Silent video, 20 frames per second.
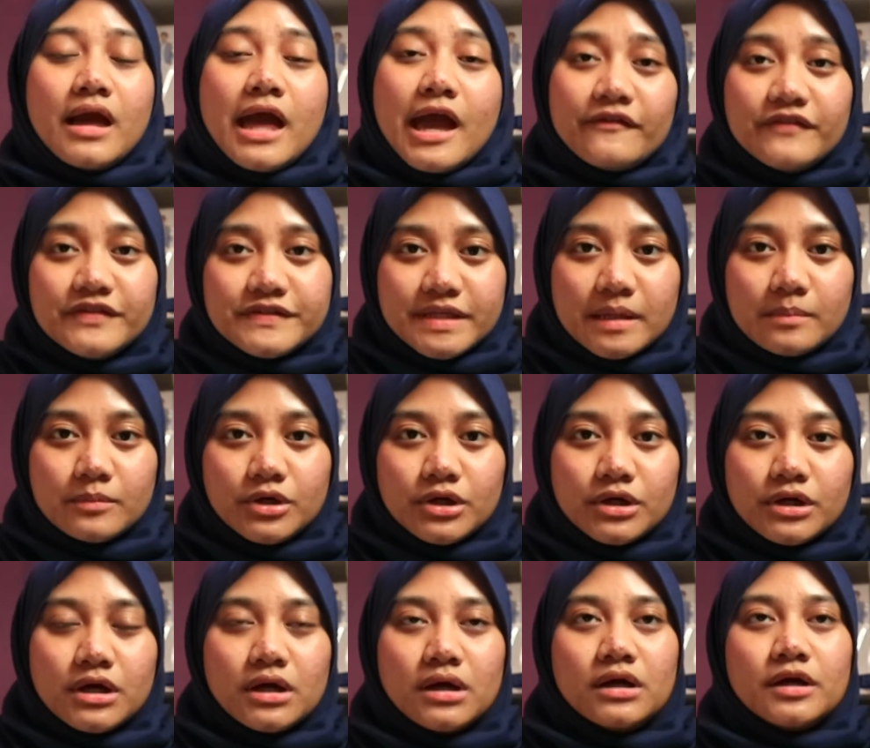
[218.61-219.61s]
Every
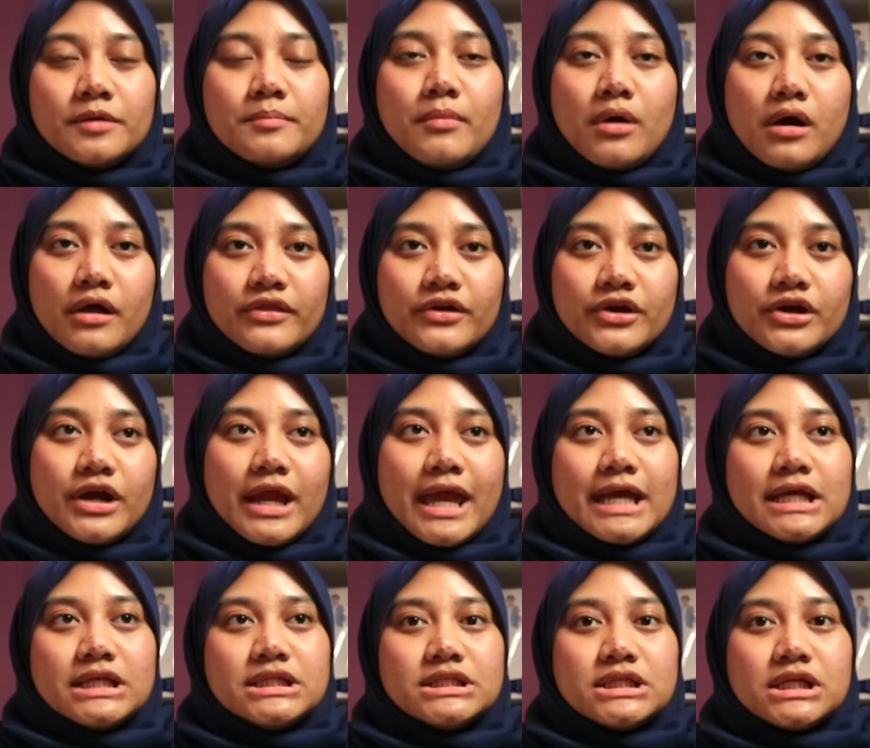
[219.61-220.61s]
summer, her mother
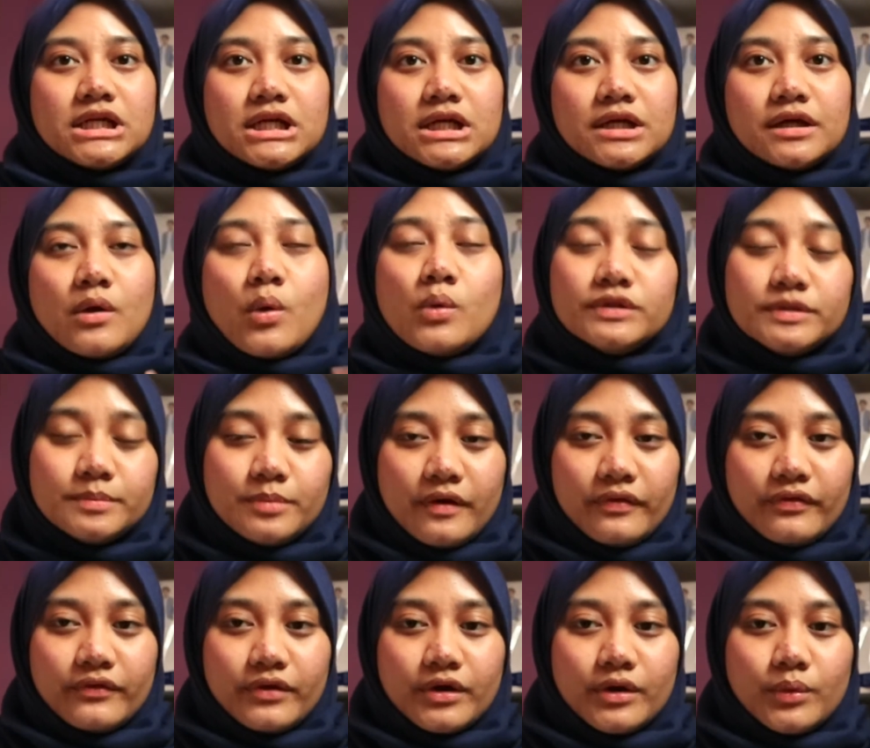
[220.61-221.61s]
and her older
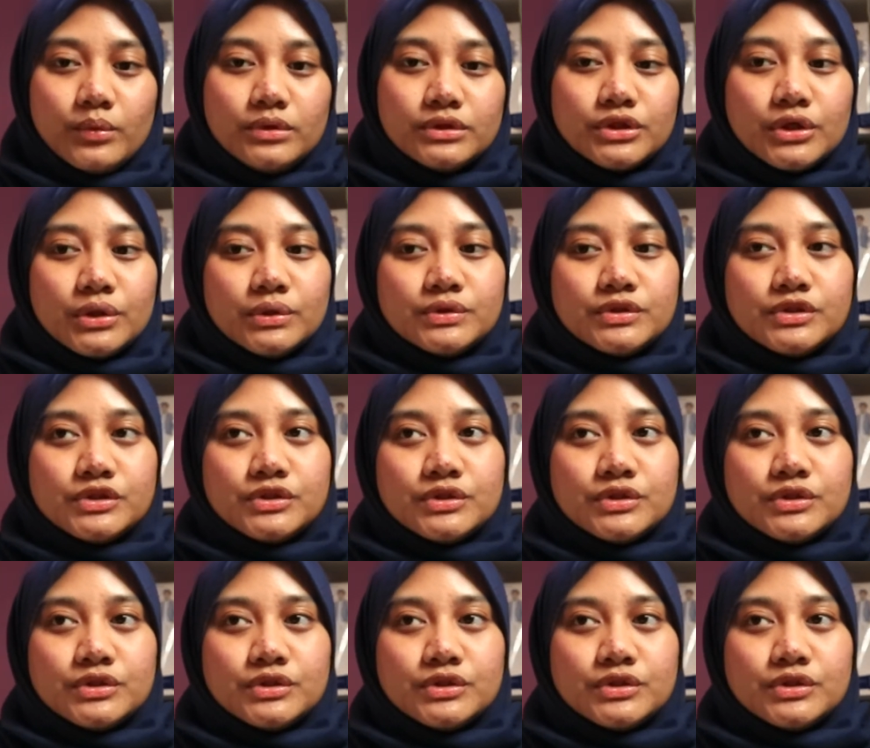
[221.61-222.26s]
brother will go